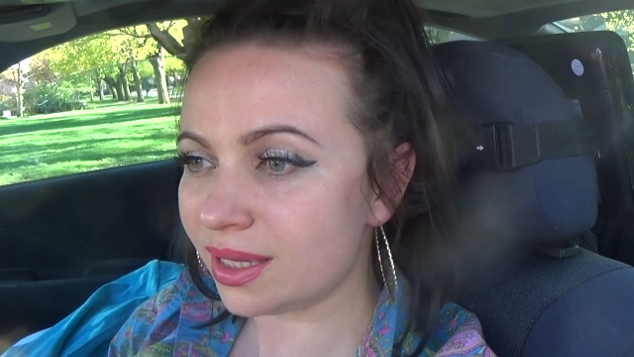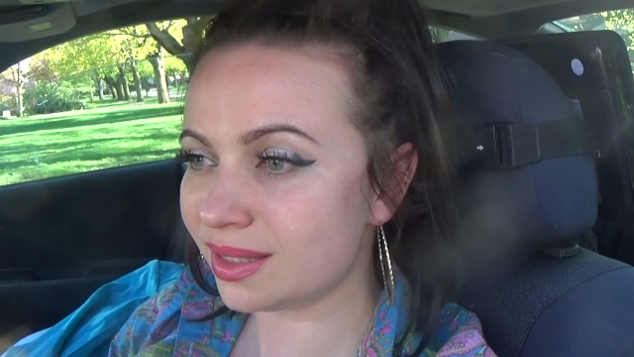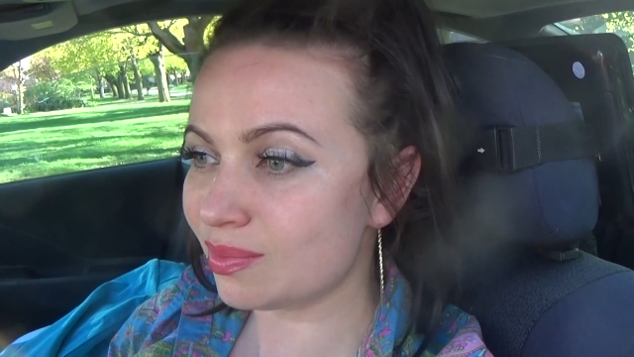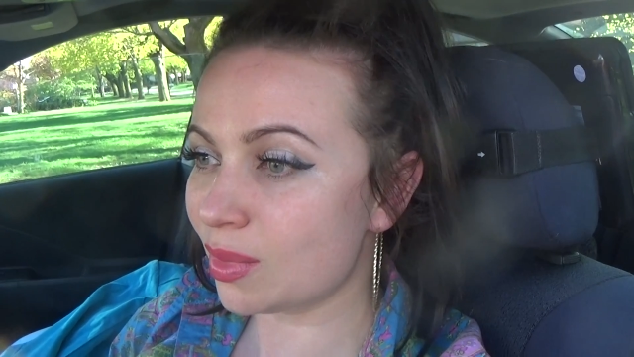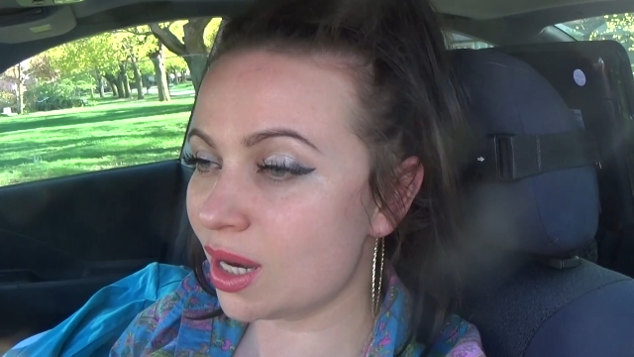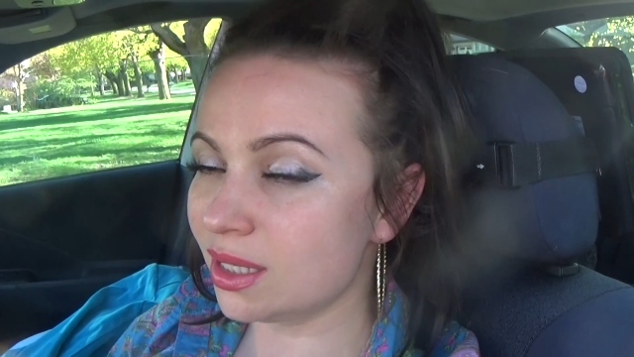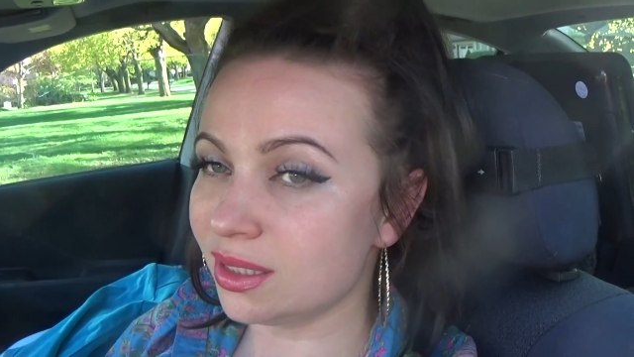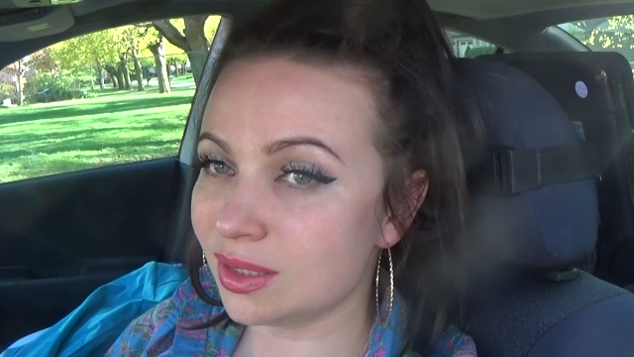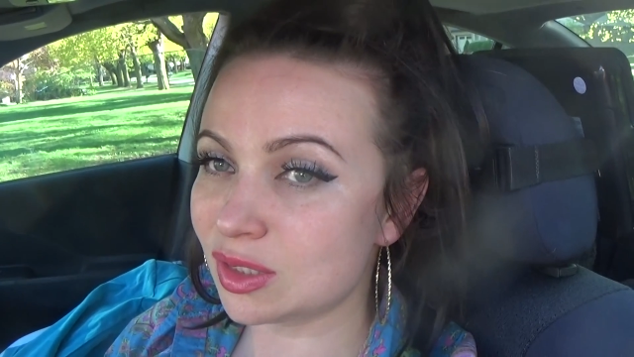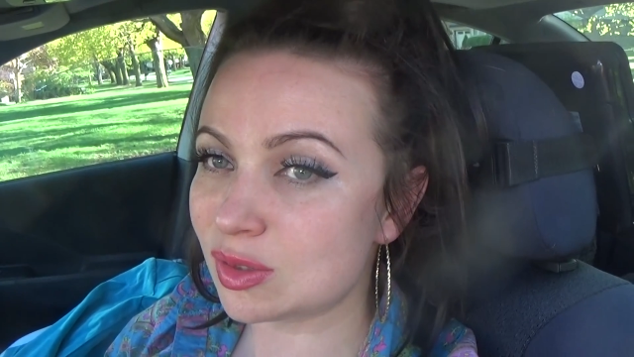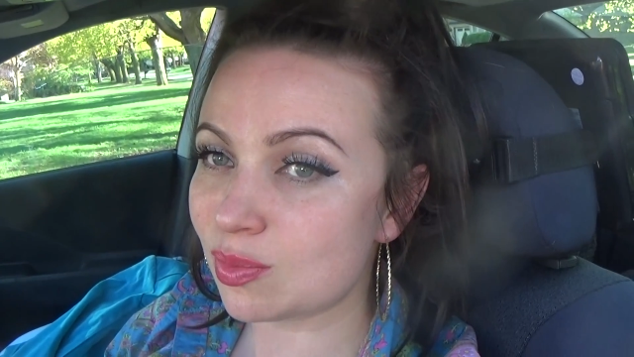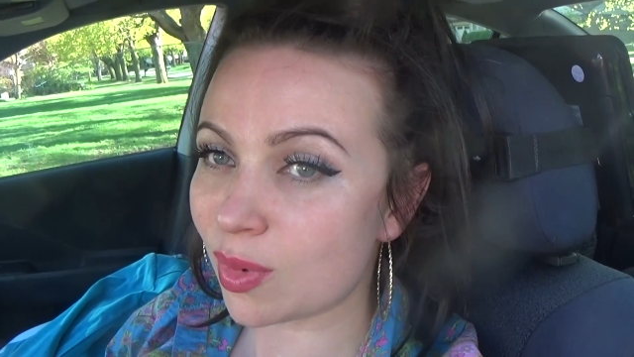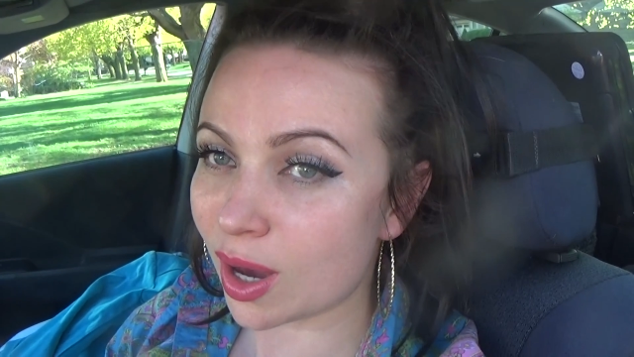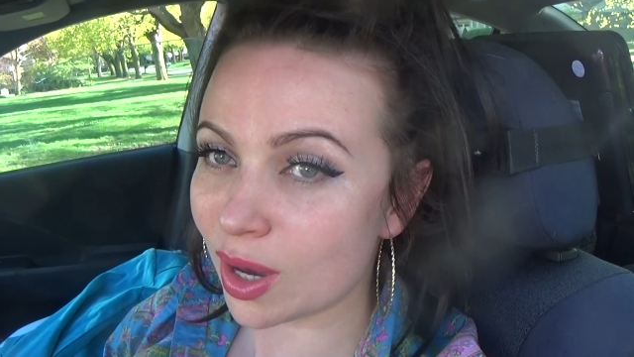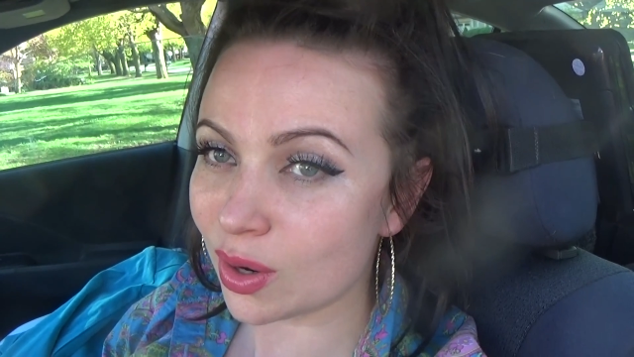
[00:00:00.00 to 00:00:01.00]
it might
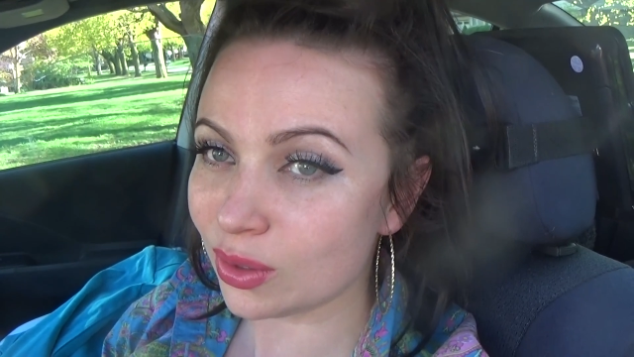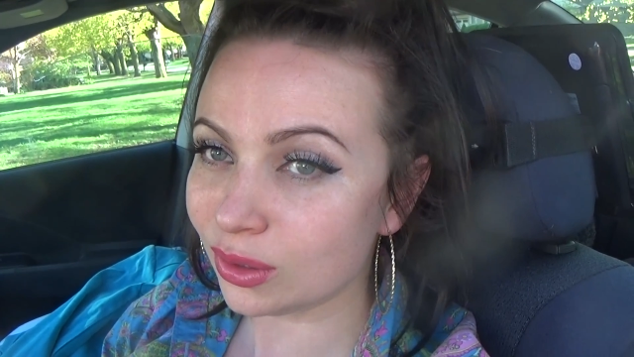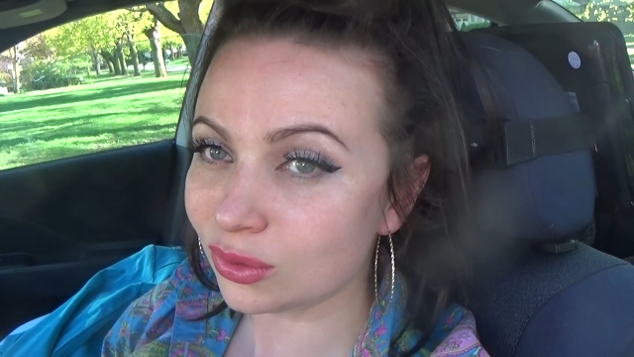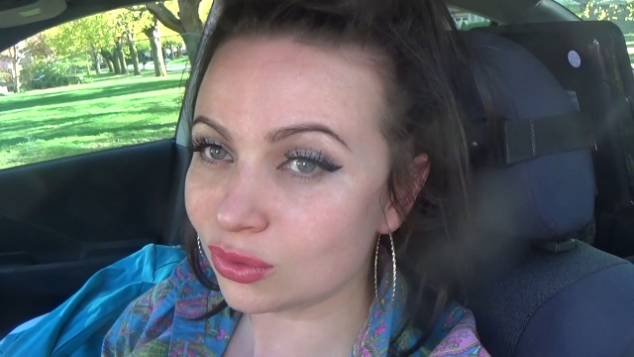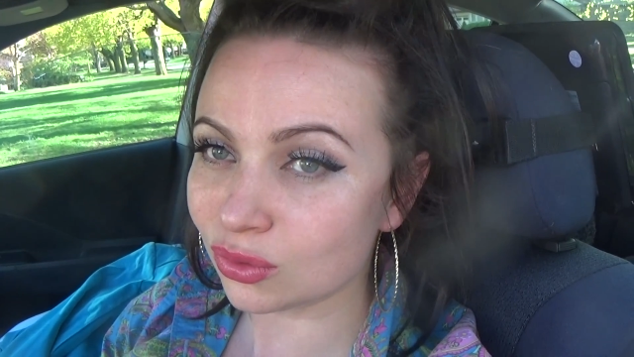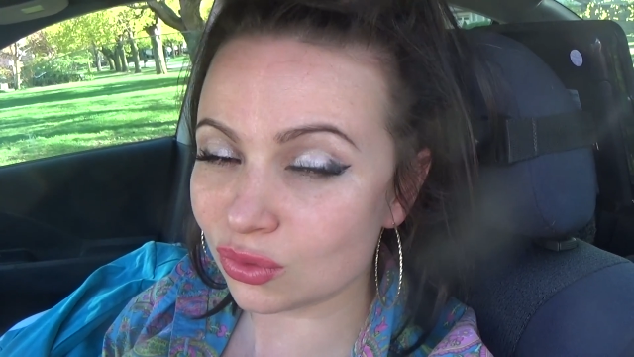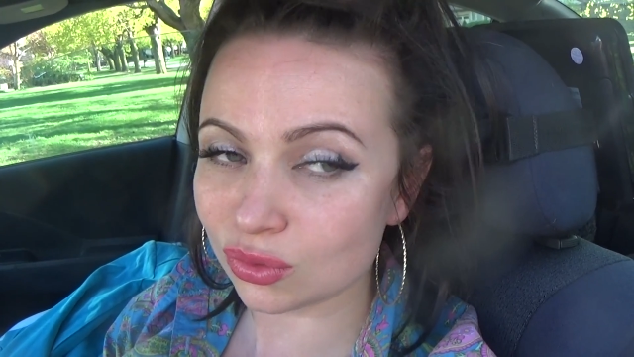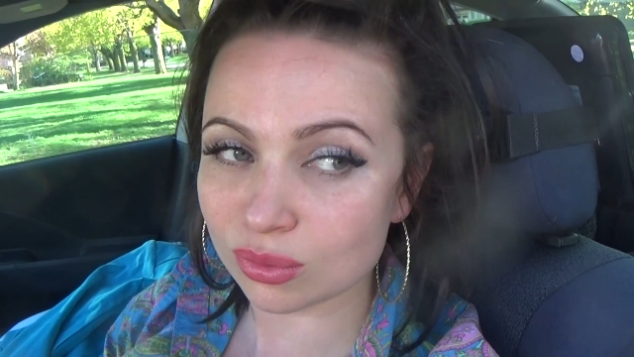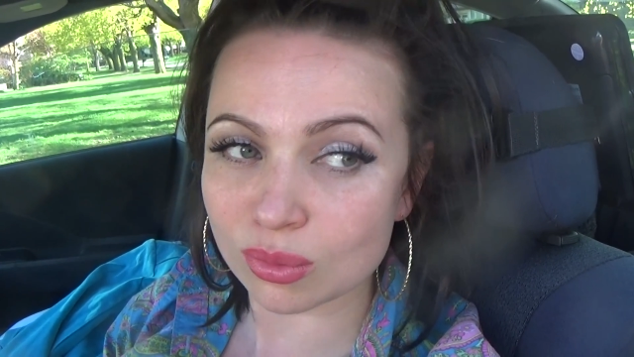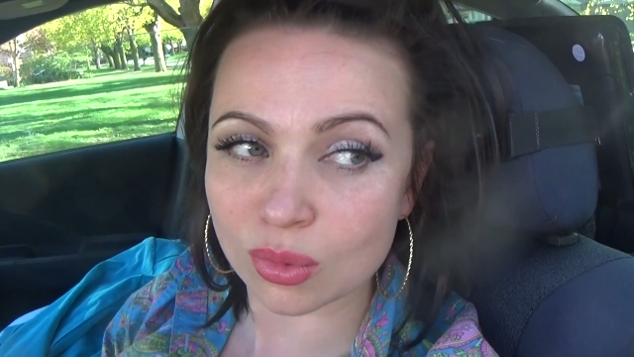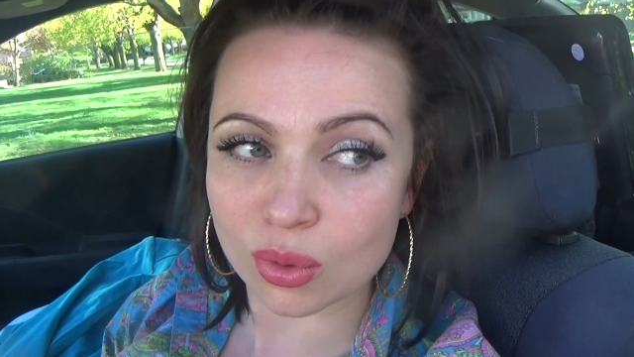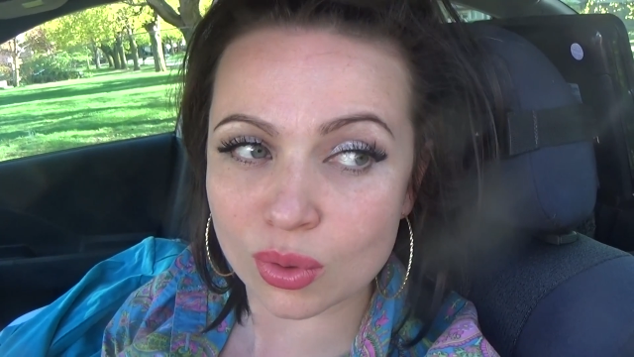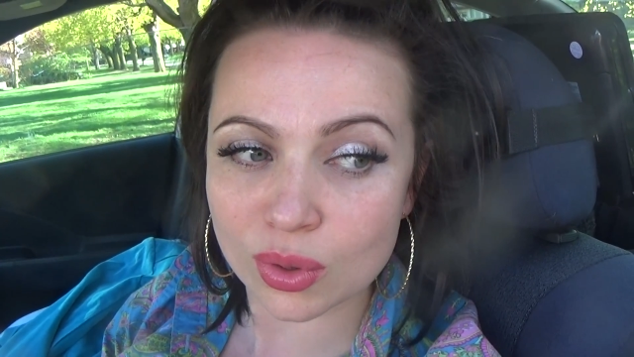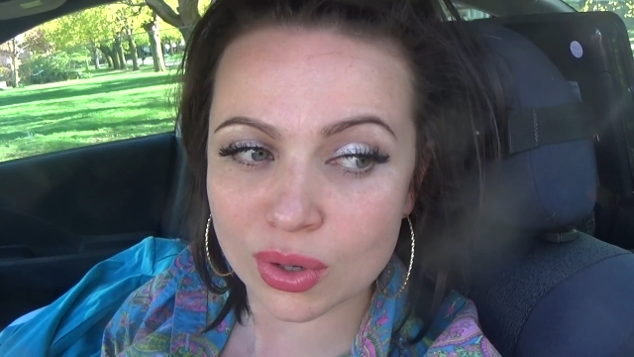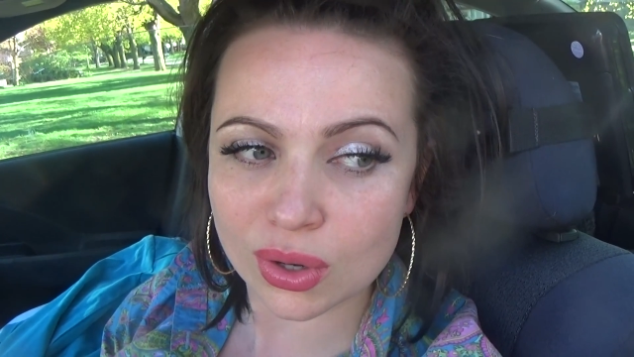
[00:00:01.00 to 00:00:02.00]
inspire you to do
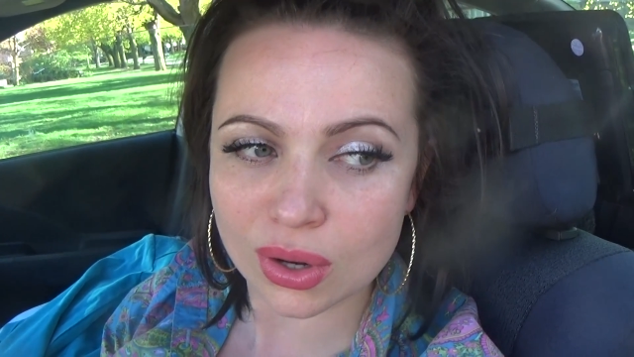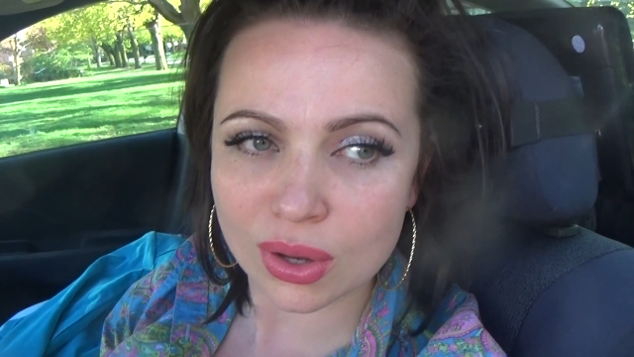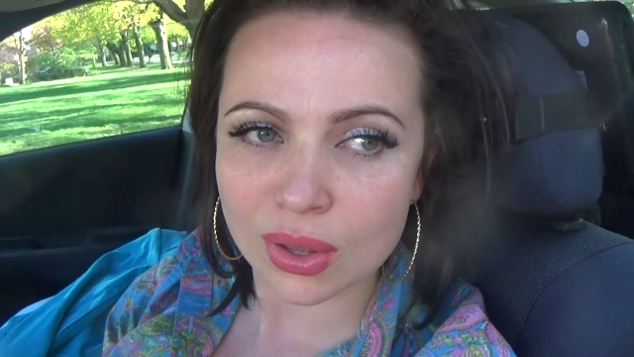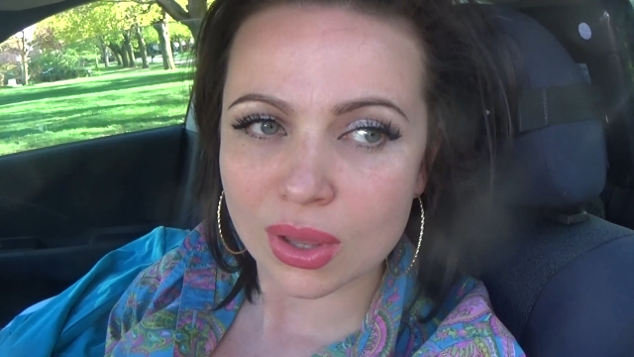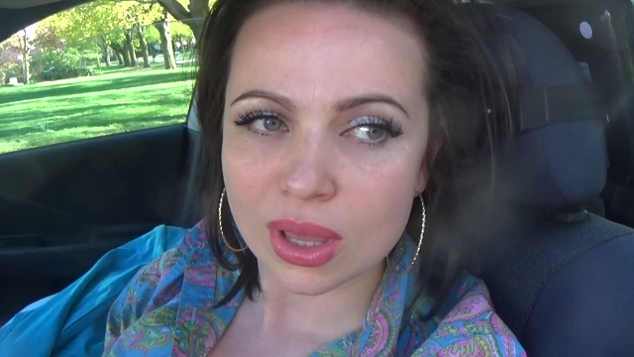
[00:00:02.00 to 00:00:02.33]
more